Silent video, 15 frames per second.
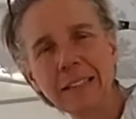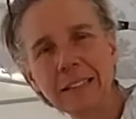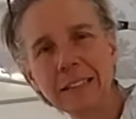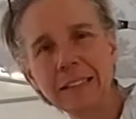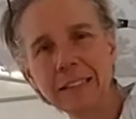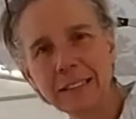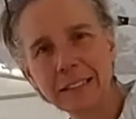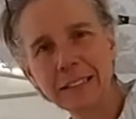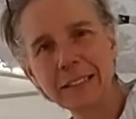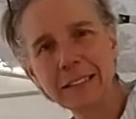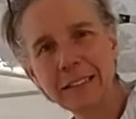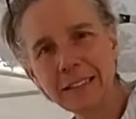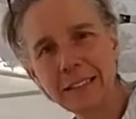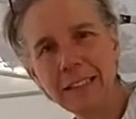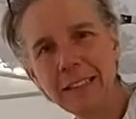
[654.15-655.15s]
it just
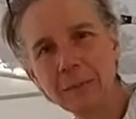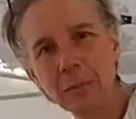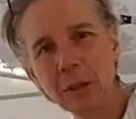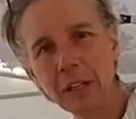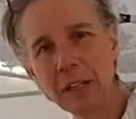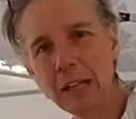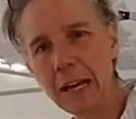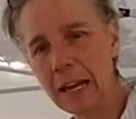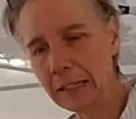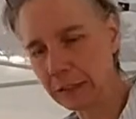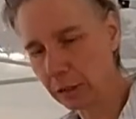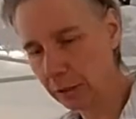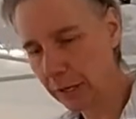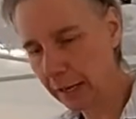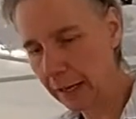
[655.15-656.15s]
needs more
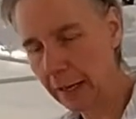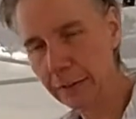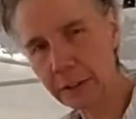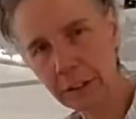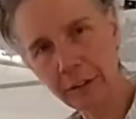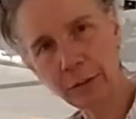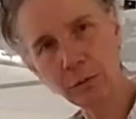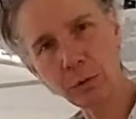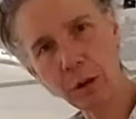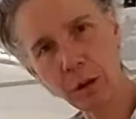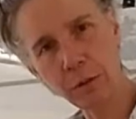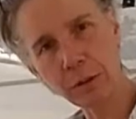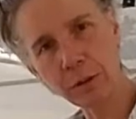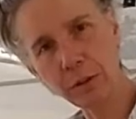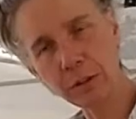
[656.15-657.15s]
class, okay? And there's nothing
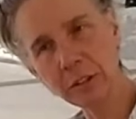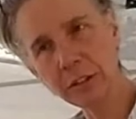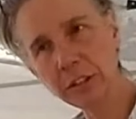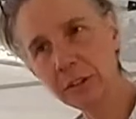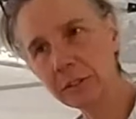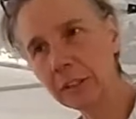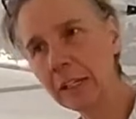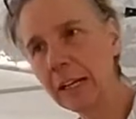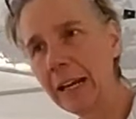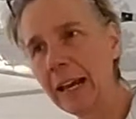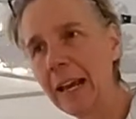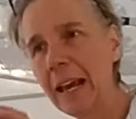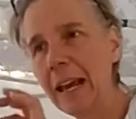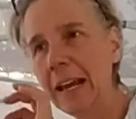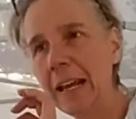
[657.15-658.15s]
wrong with gold and silver
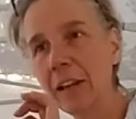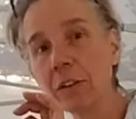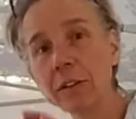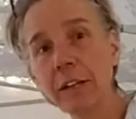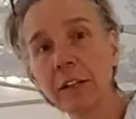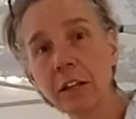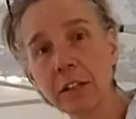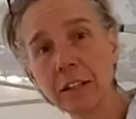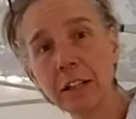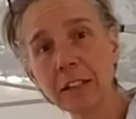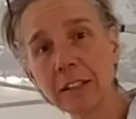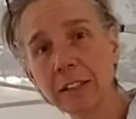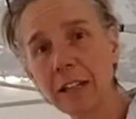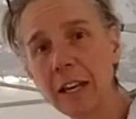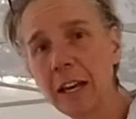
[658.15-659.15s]
in the right
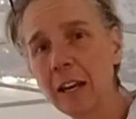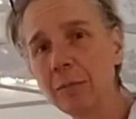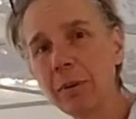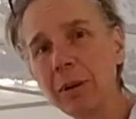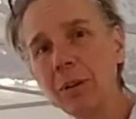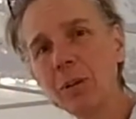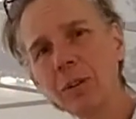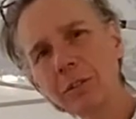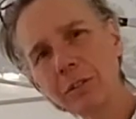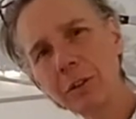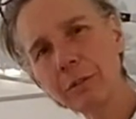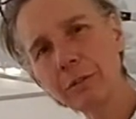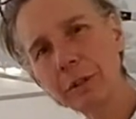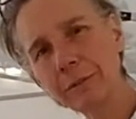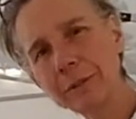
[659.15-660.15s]
context, but old
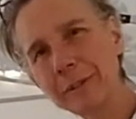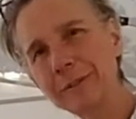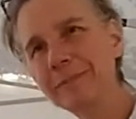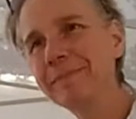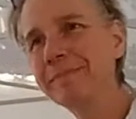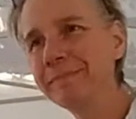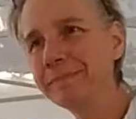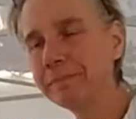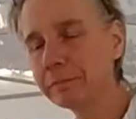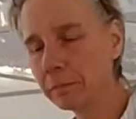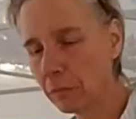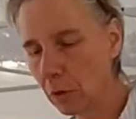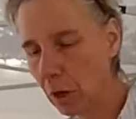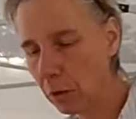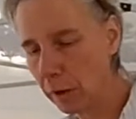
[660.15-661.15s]
growth redwood,
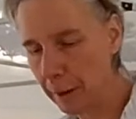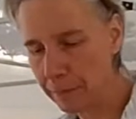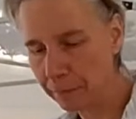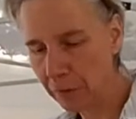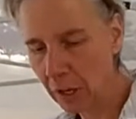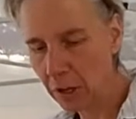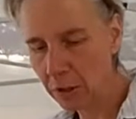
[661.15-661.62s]
okay.